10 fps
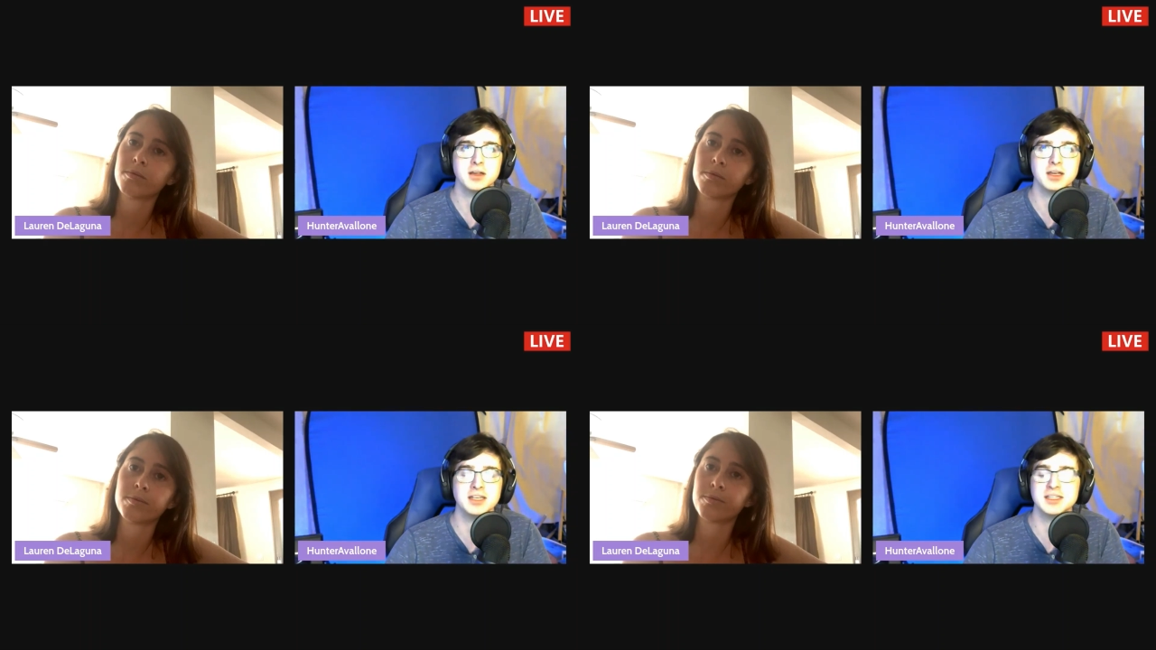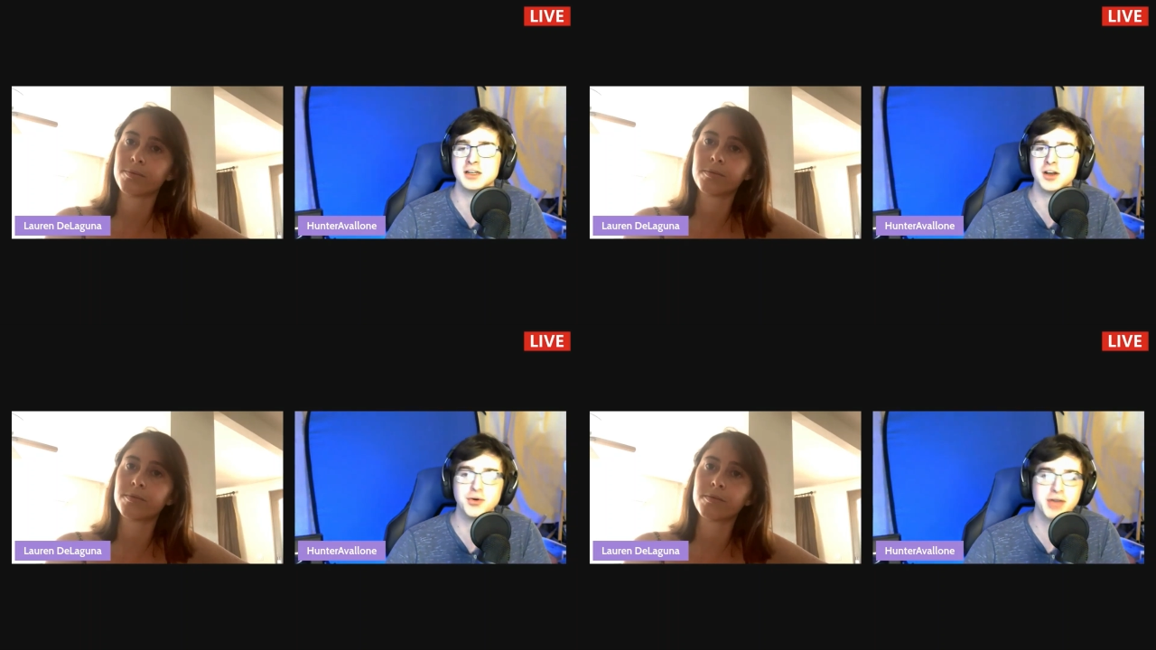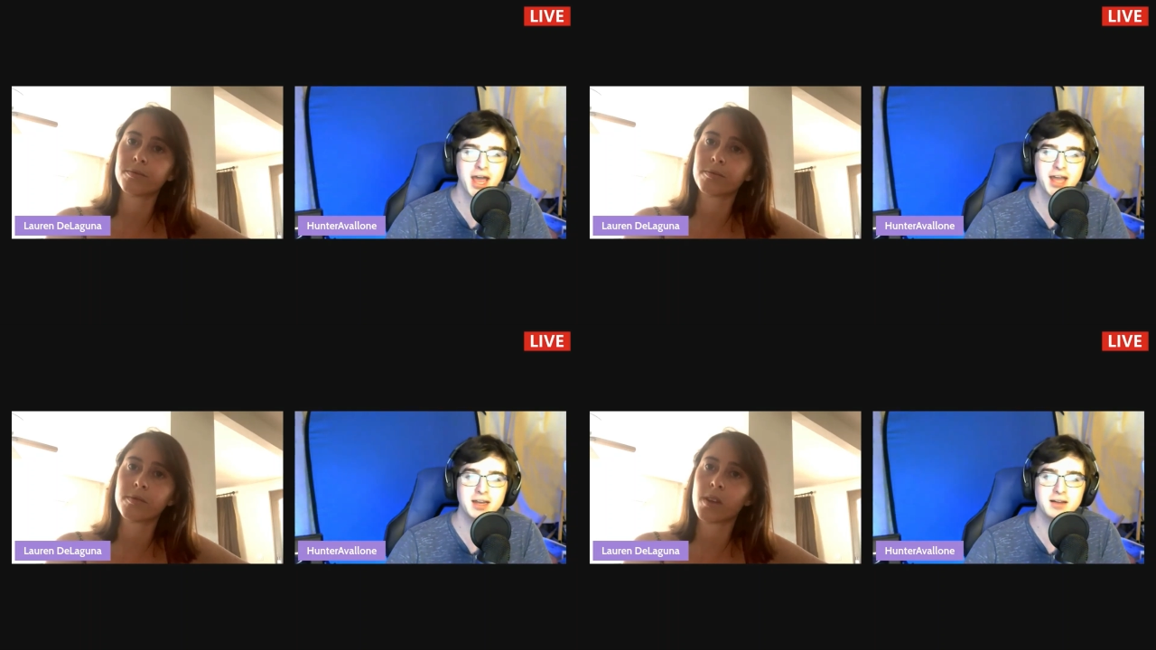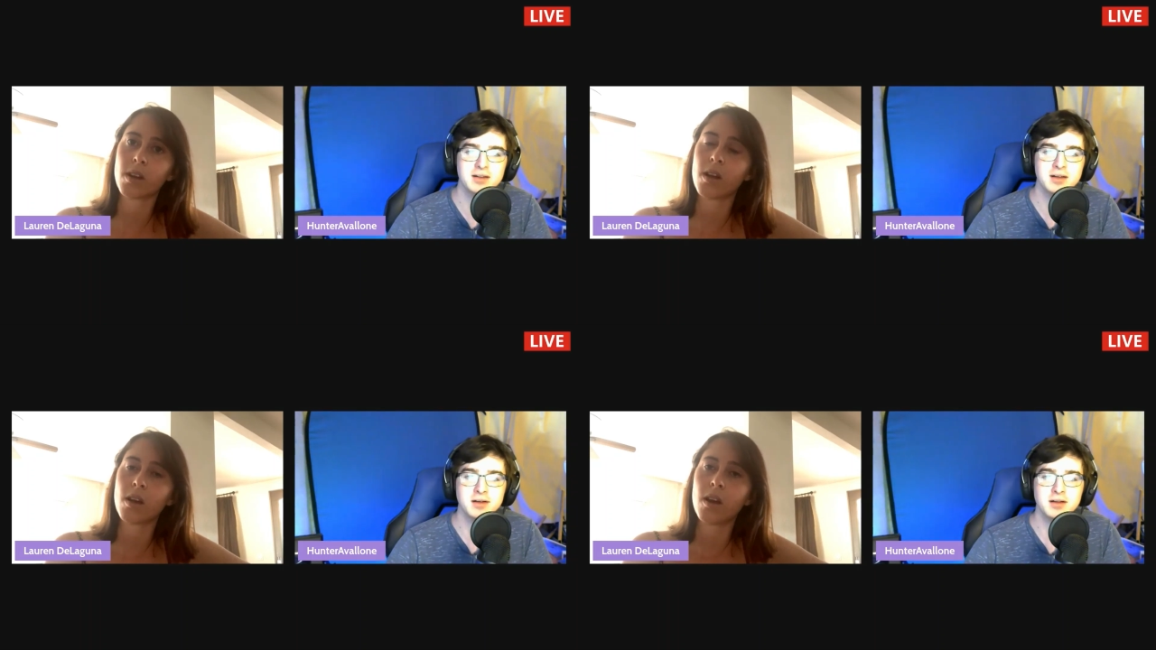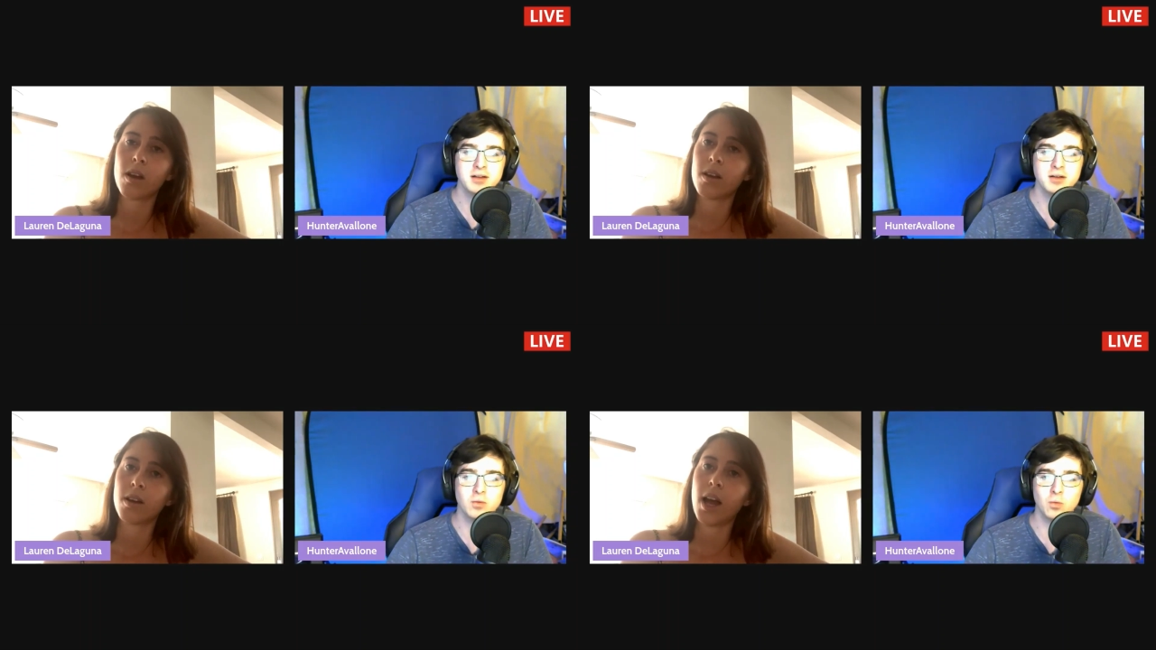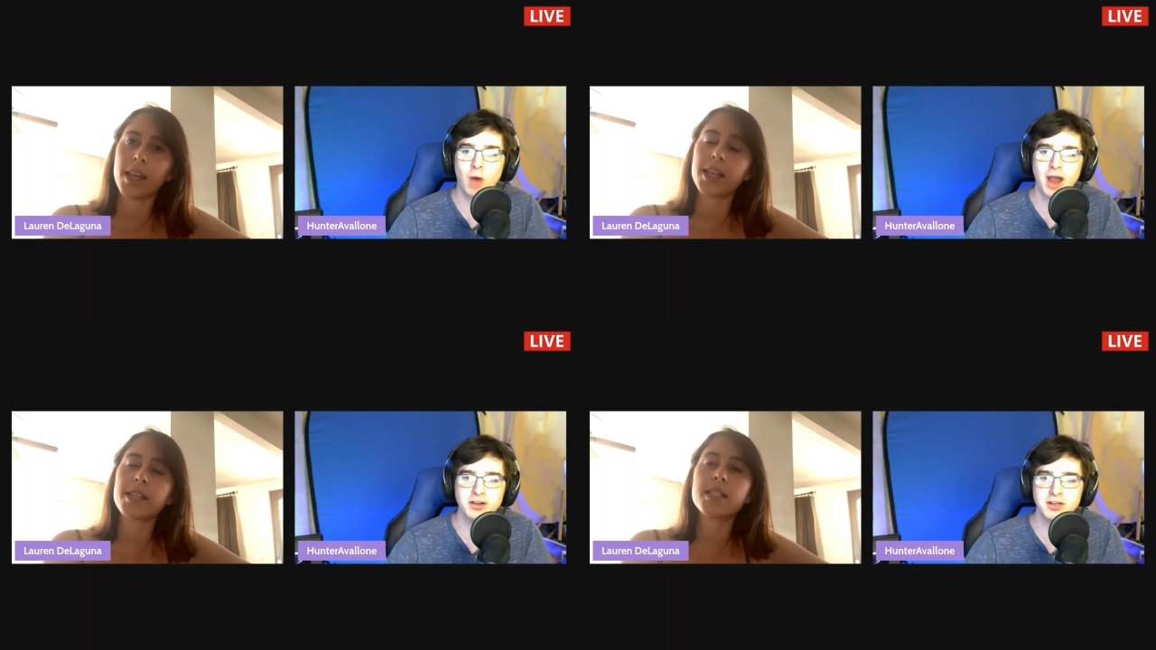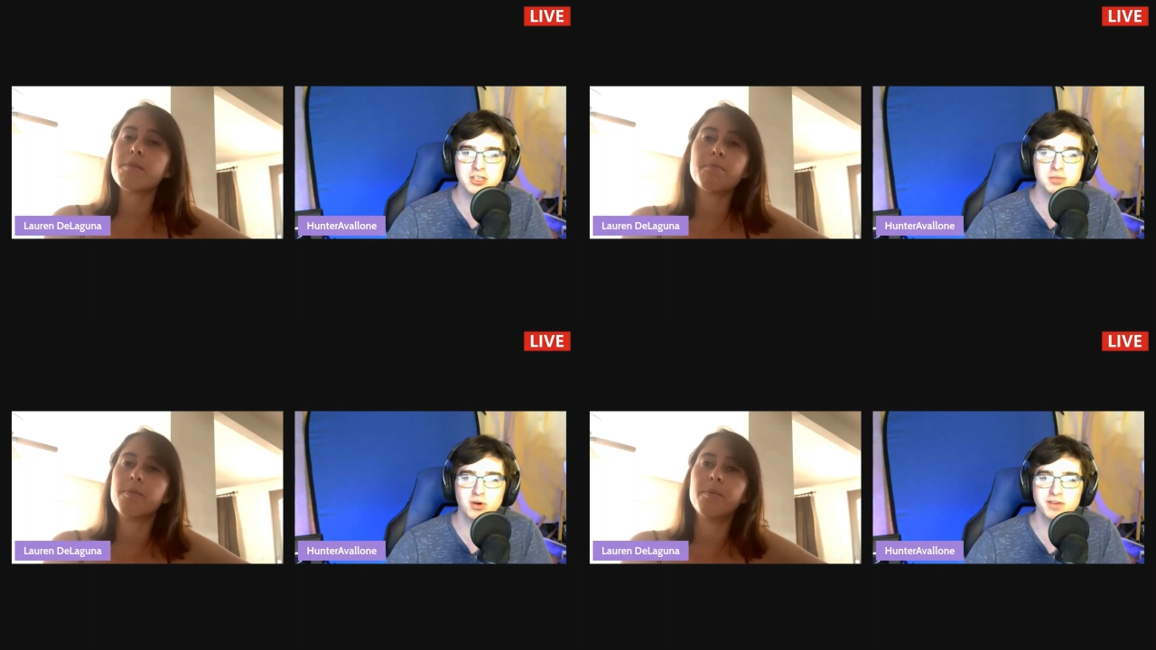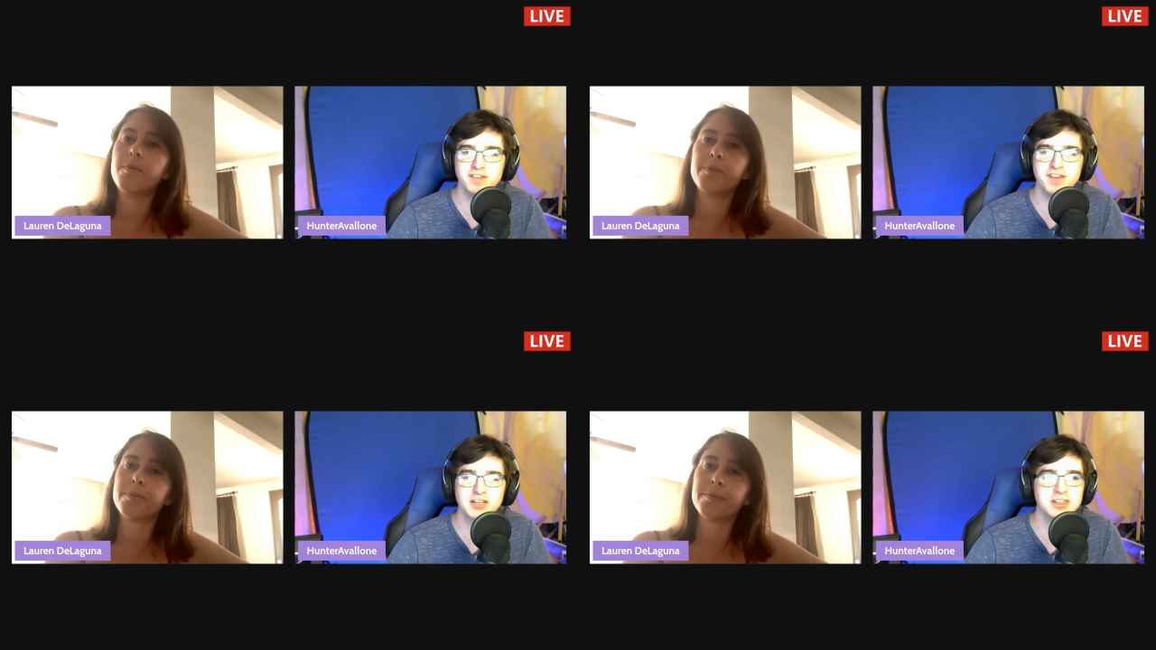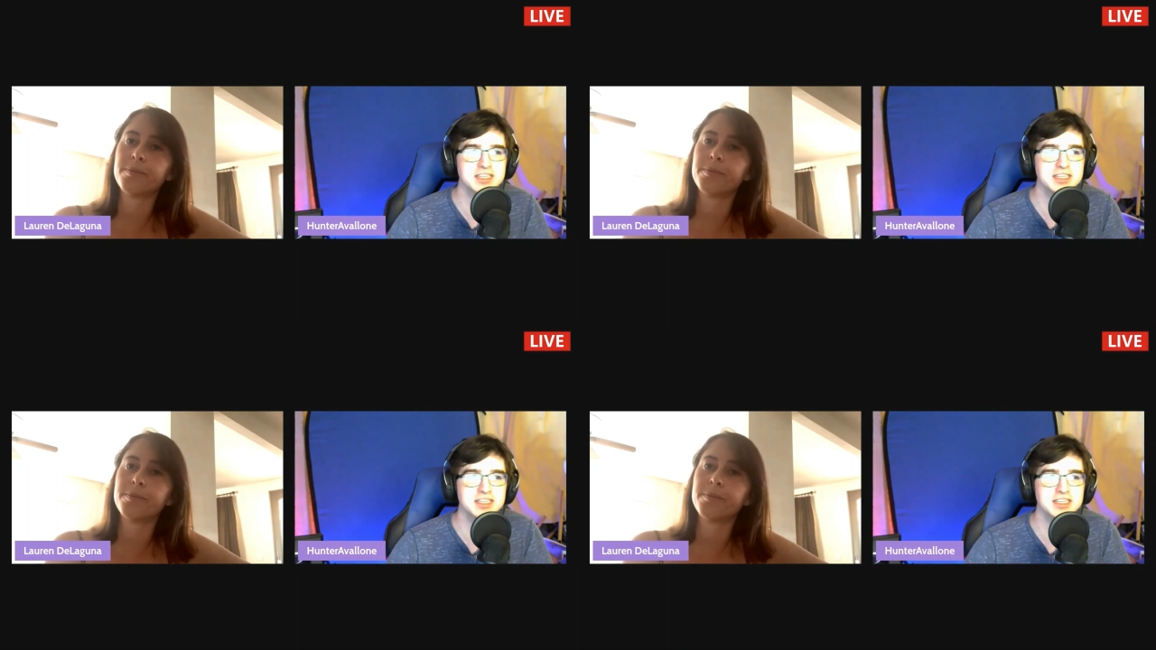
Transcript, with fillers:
Speaker 1: isn't okay. Why are There's you supportive of veterans